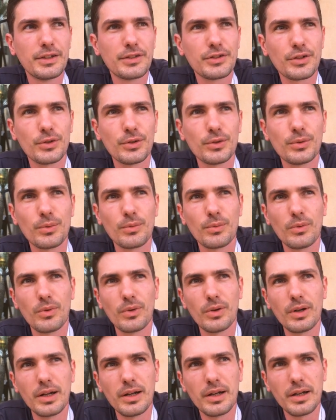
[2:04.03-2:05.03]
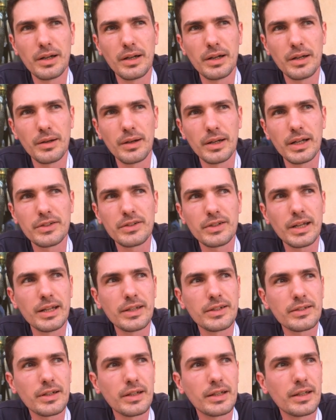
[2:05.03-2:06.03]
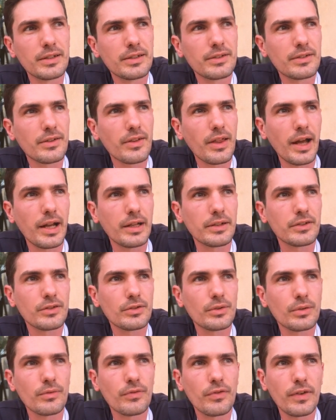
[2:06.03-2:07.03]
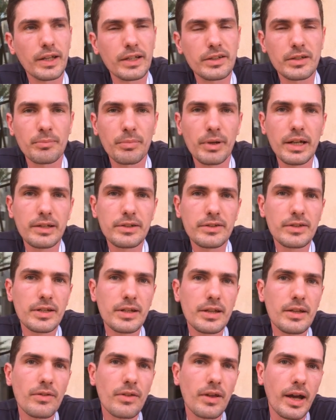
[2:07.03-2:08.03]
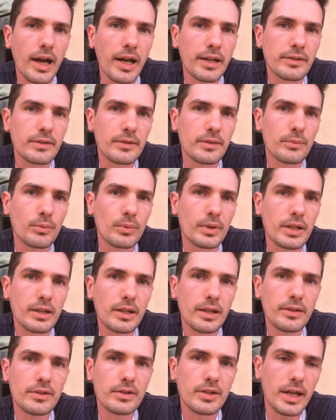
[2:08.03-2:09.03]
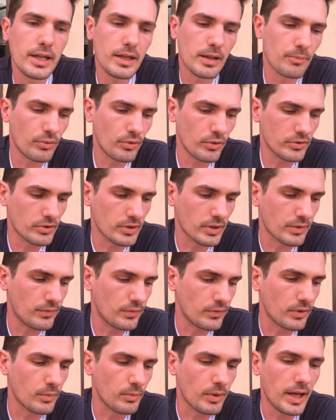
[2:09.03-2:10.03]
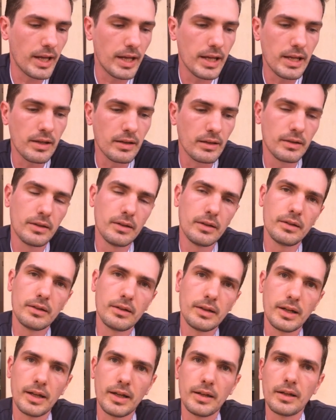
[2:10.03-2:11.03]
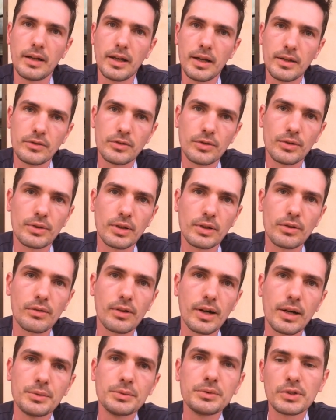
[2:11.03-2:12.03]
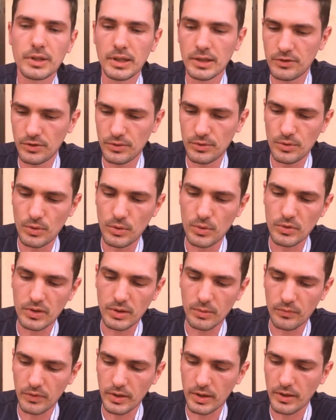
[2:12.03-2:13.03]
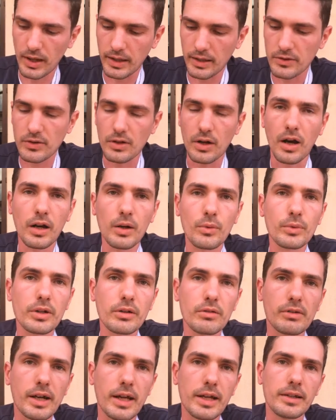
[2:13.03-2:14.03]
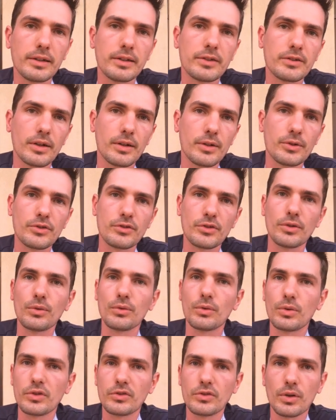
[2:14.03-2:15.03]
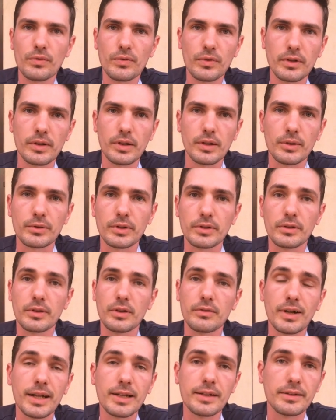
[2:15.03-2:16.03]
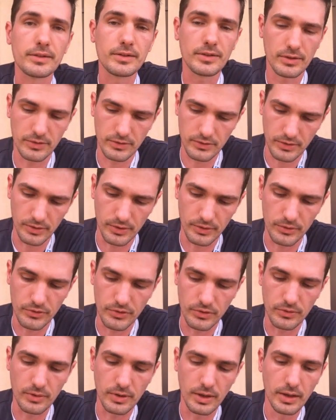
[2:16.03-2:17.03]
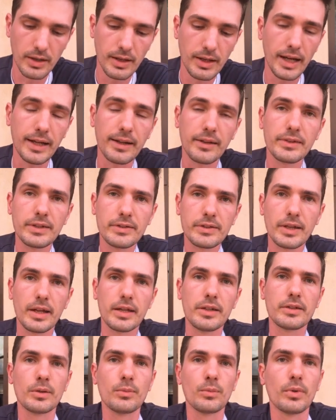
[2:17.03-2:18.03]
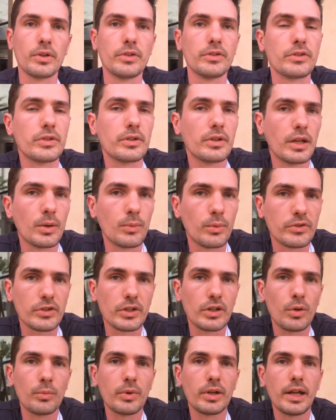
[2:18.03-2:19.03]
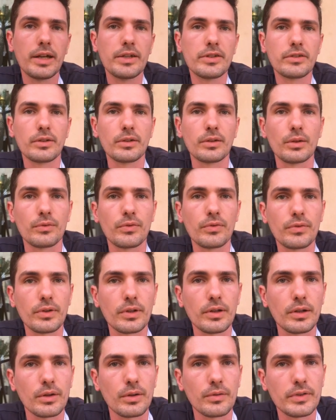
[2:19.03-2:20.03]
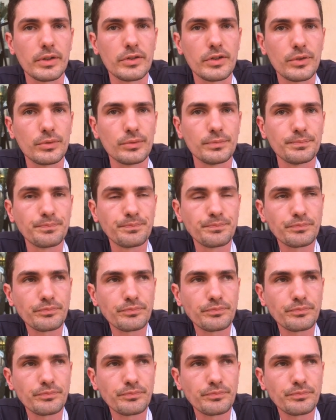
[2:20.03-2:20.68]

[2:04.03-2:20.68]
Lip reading: So it's that sort of flexibility that we can take a project from A and turn it around into something that is a hardware-related solution or a software-related solution. And in this case, it was a combination of the two.